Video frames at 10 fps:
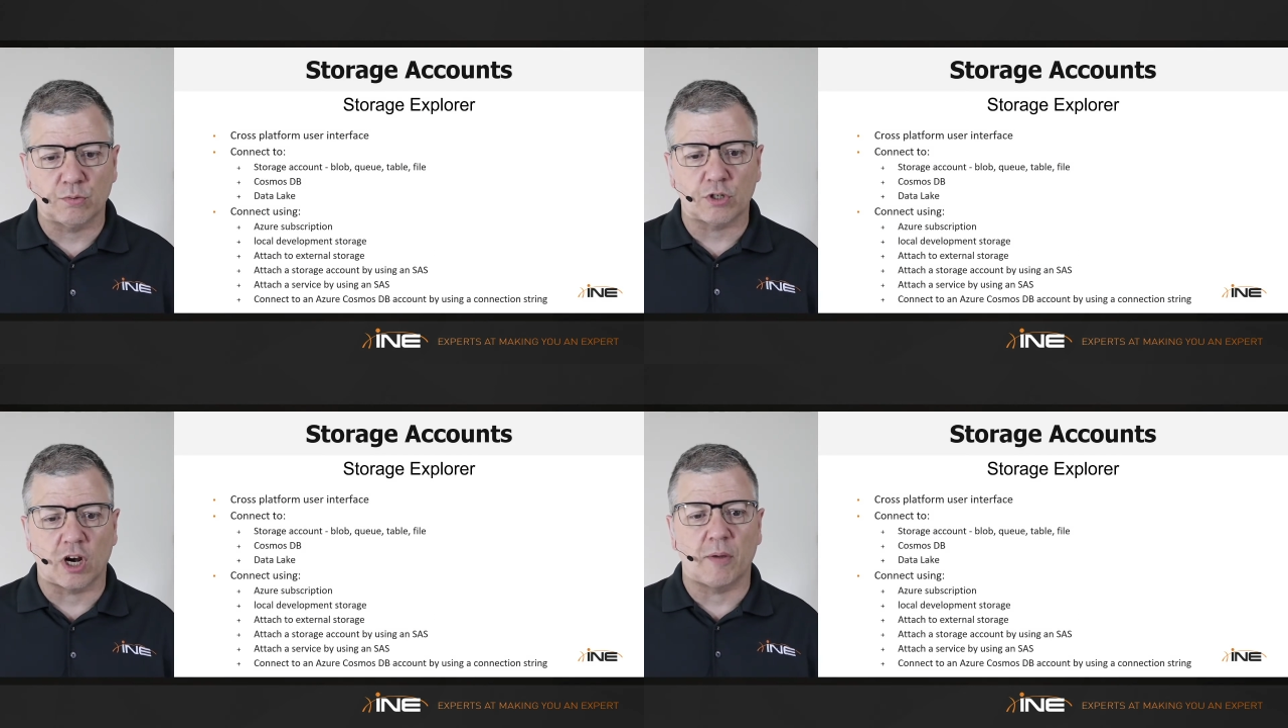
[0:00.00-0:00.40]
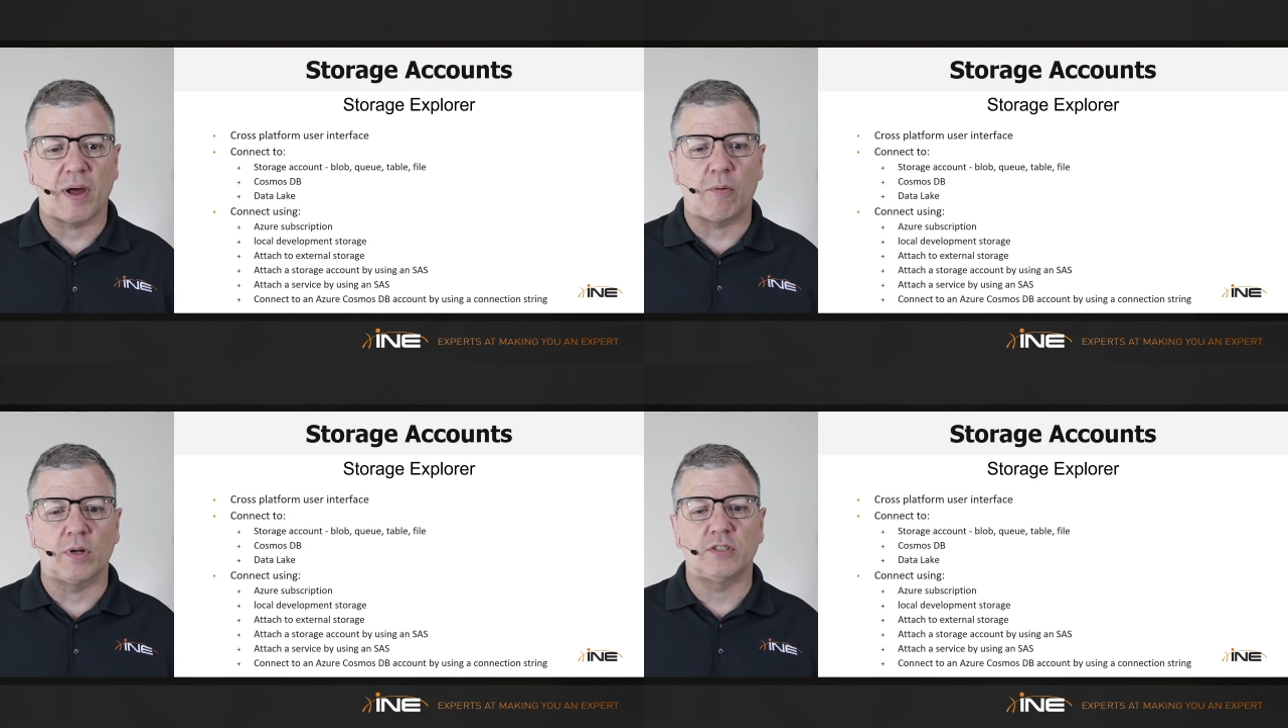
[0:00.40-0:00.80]
We'll talk
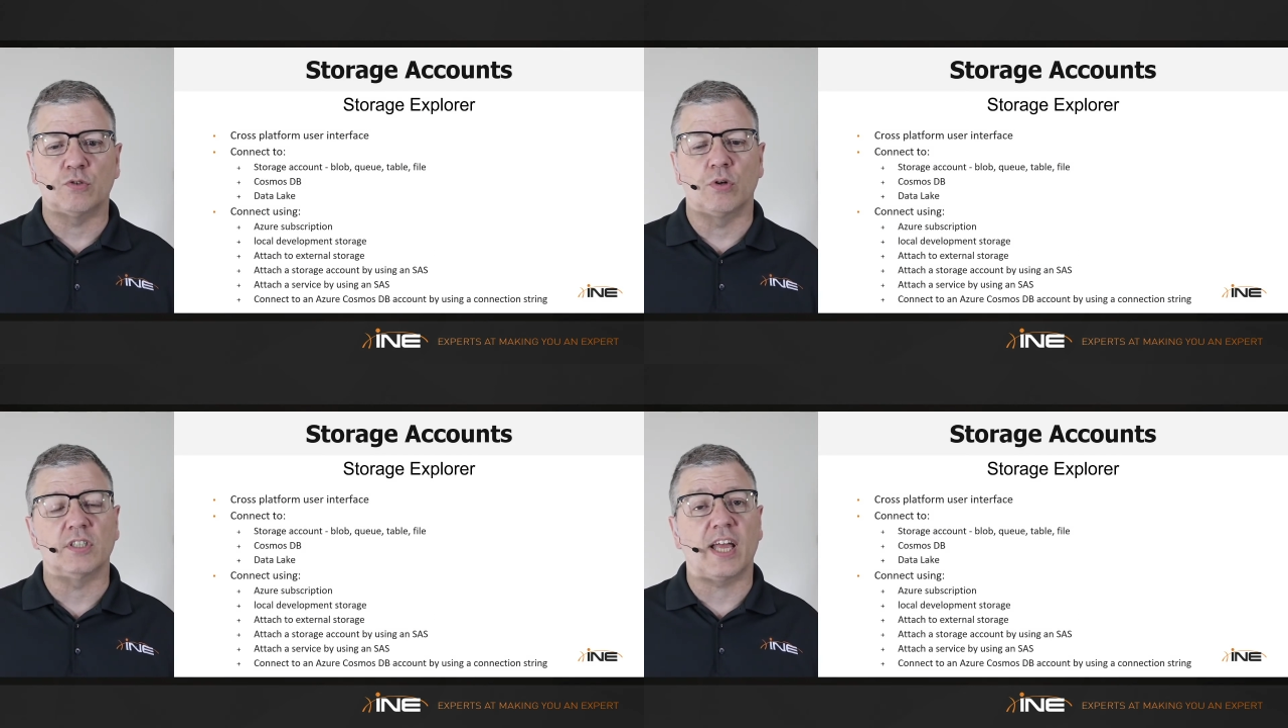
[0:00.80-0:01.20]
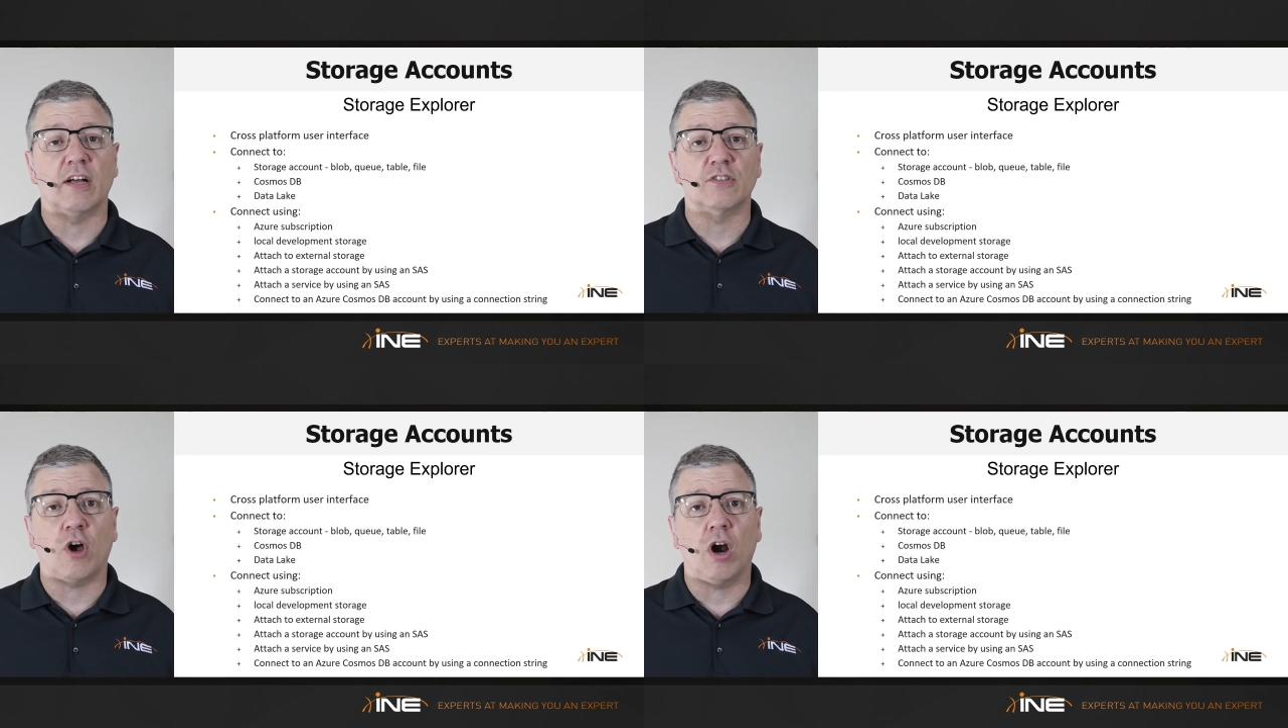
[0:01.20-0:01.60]
about what storage
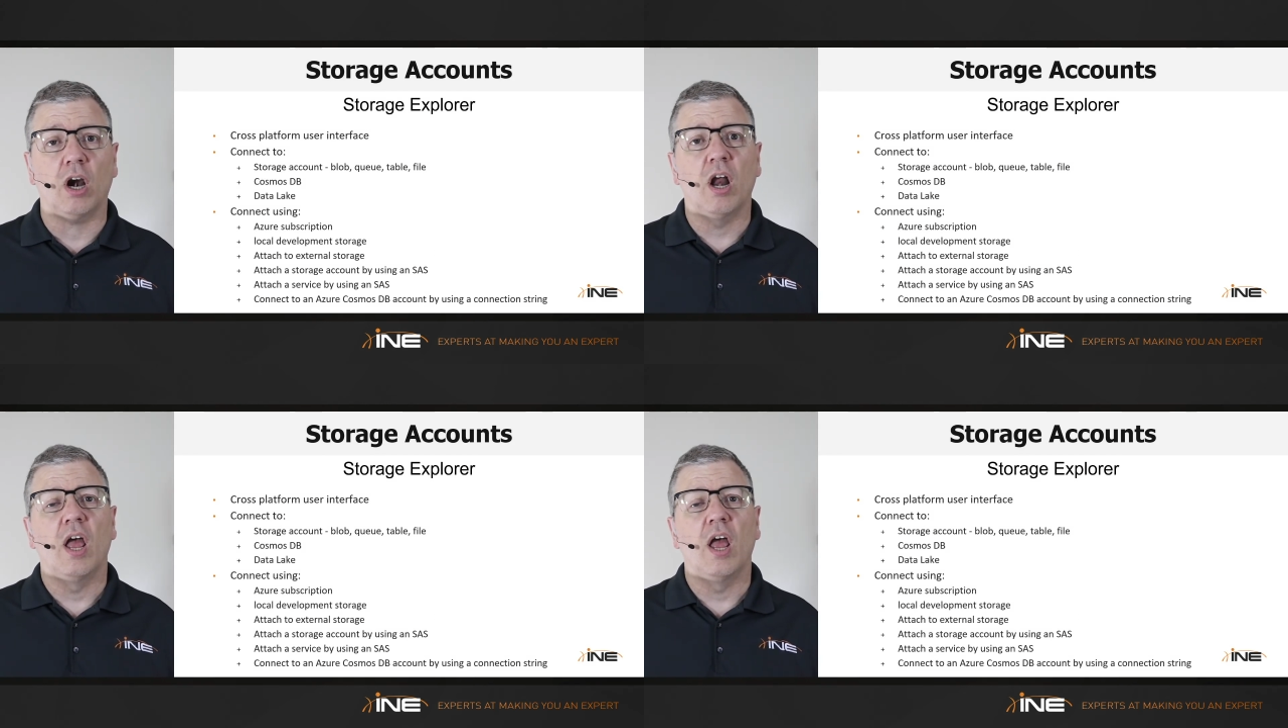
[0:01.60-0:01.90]
accounts are